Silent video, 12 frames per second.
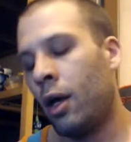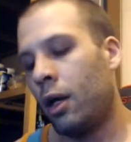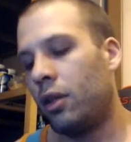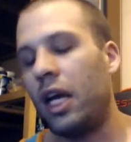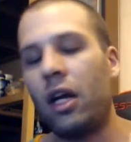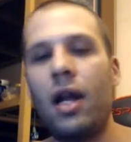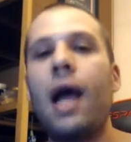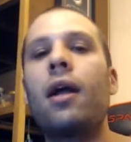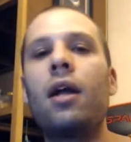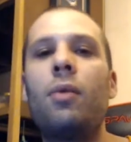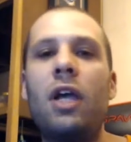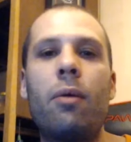They're not going
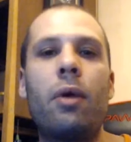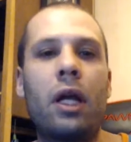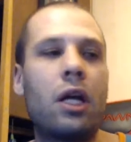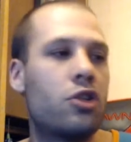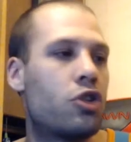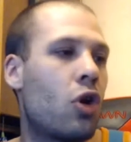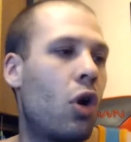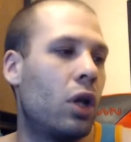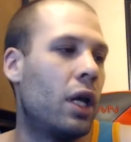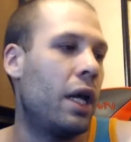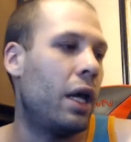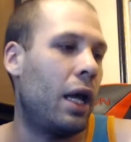to be able to control
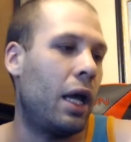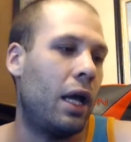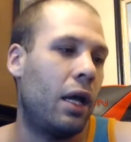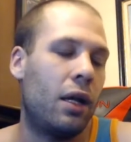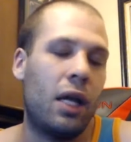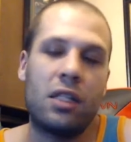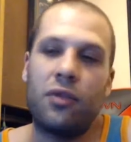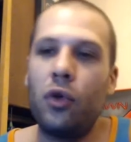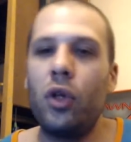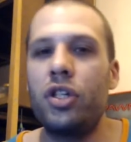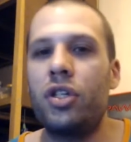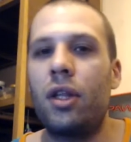it, and it's
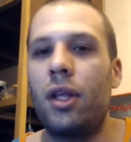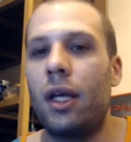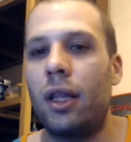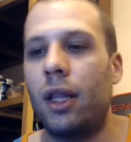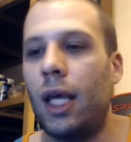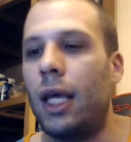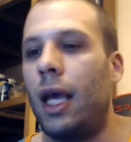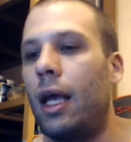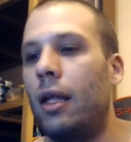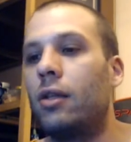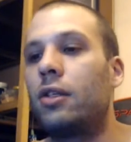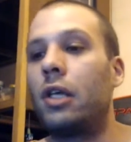foolish to think that they
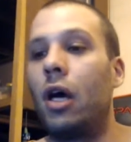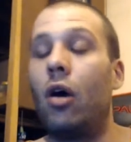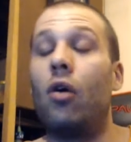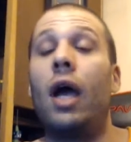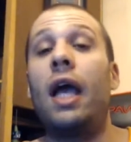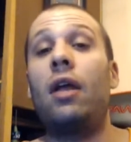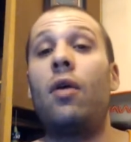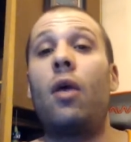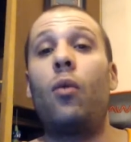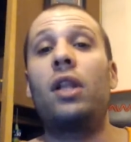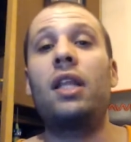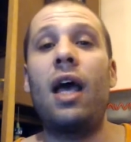can. So anyway,
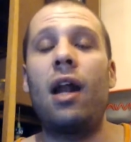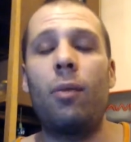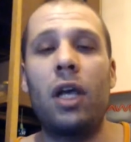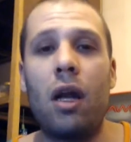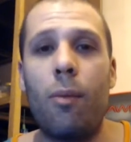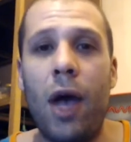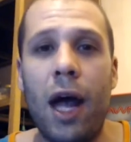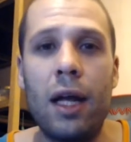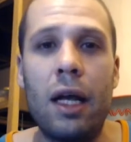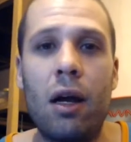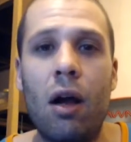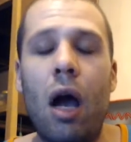with that, I'm going to get up out of
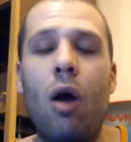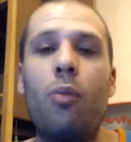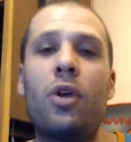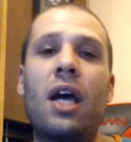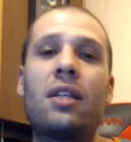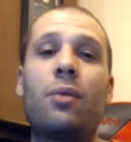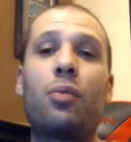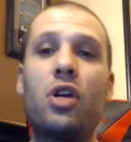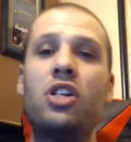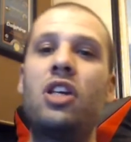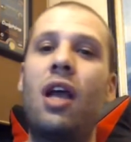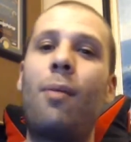here. I hope you guys
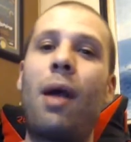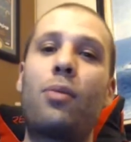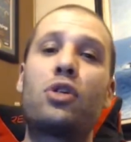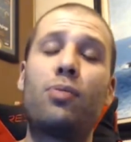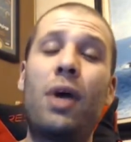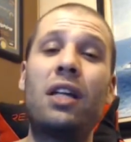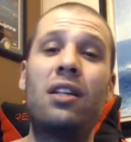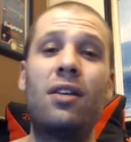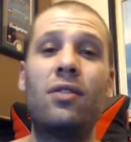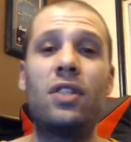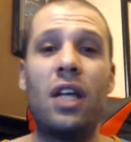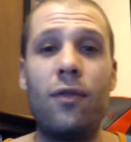appreciate my
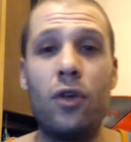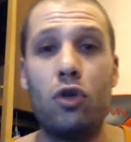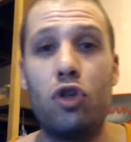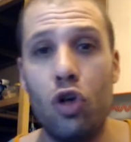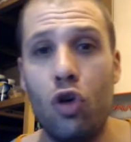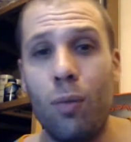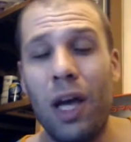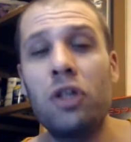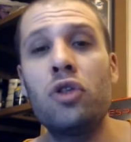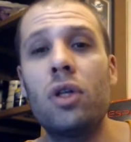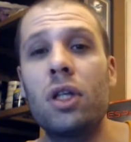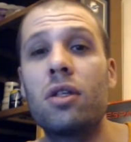perspectives. If you do, make sure
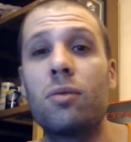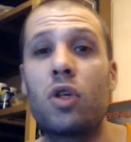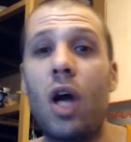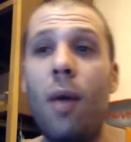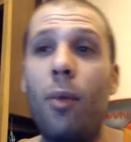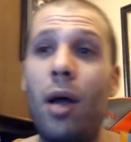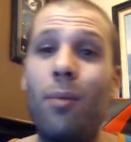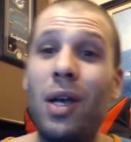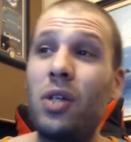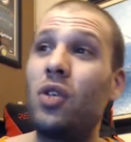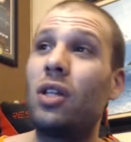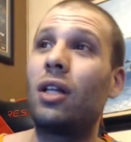you hit the subscribe button. Make
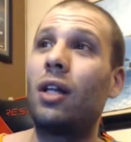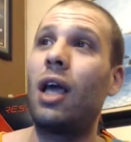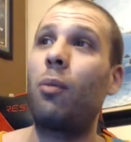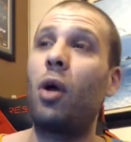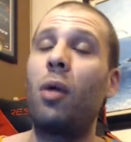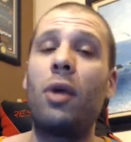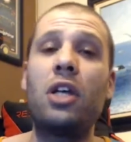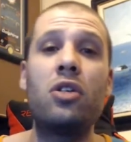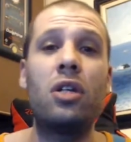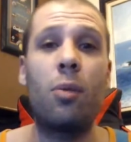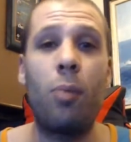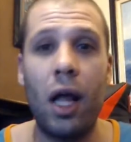sure you hit the like button. Make sure you hit
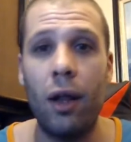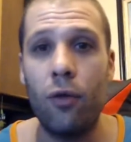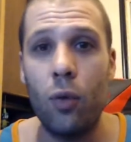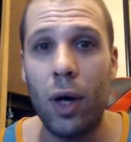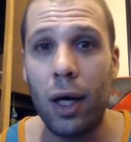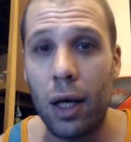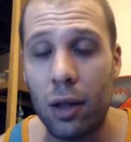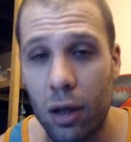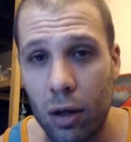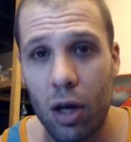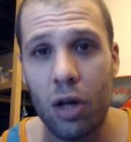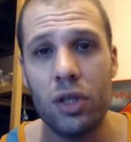the bell if you want to get the
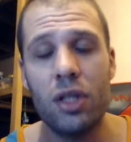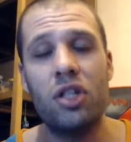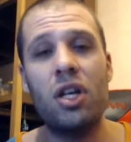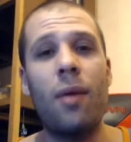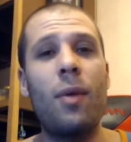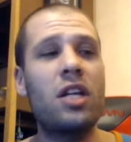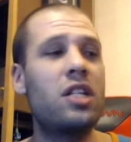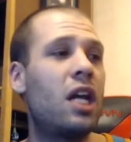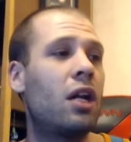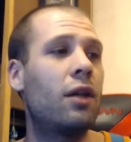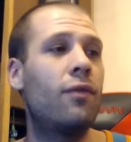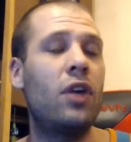alerts. Share my
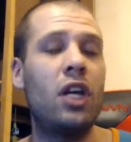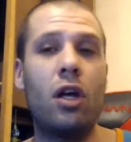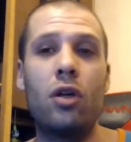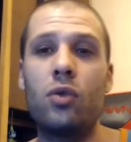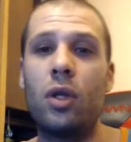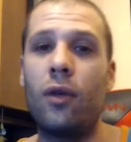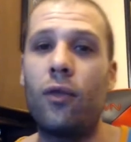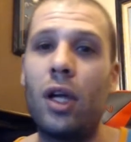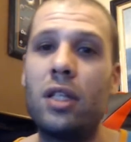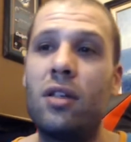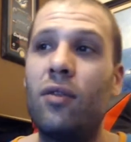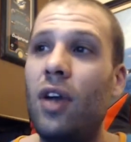channel and videos with your
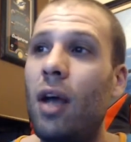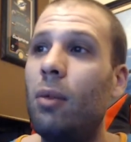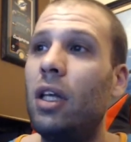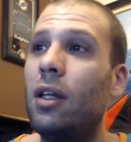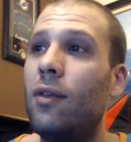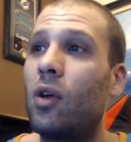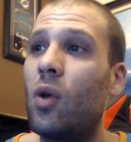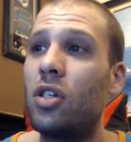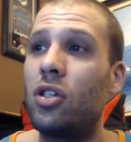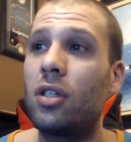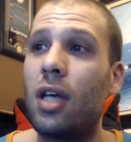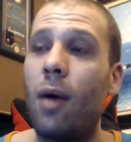friends and family. Leave your
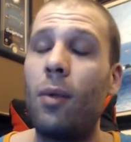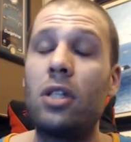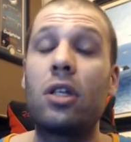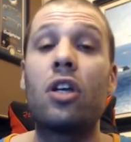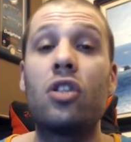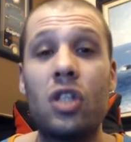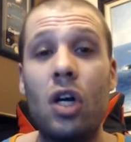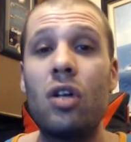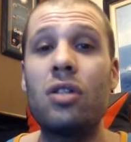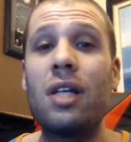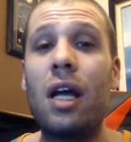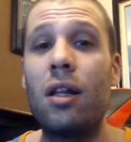questions, comments, and concerns
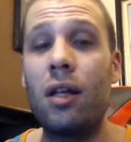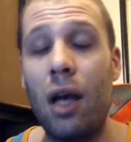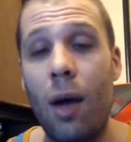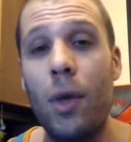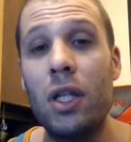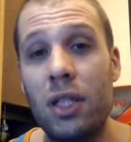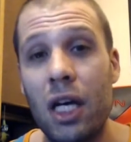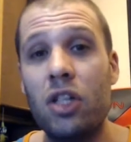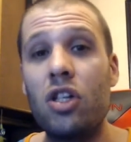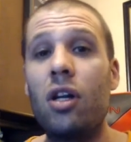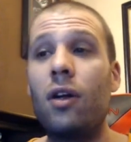down in the comment section. And